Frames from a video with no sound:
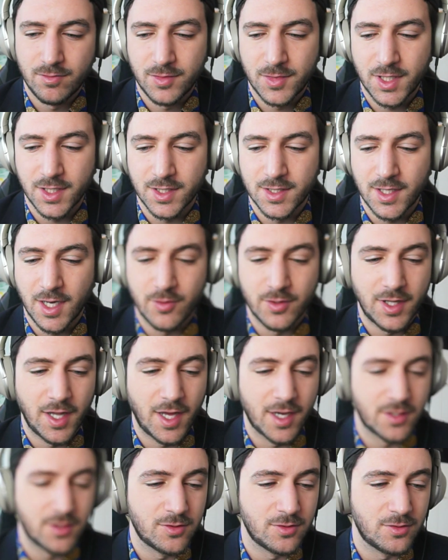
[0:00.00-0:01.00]
that I would
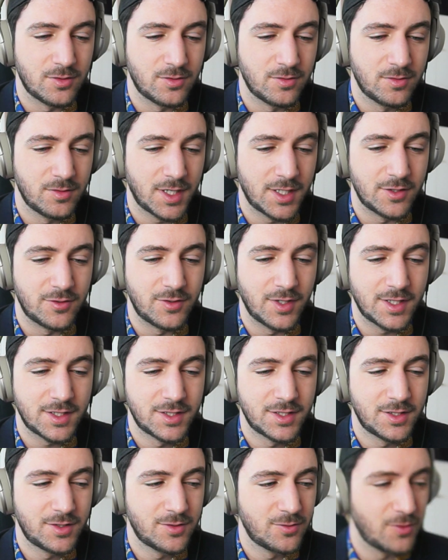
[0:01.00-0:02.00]
like to
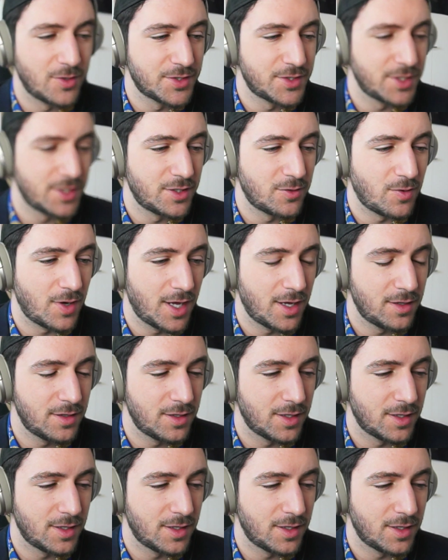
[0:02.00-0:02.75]
address once in a while,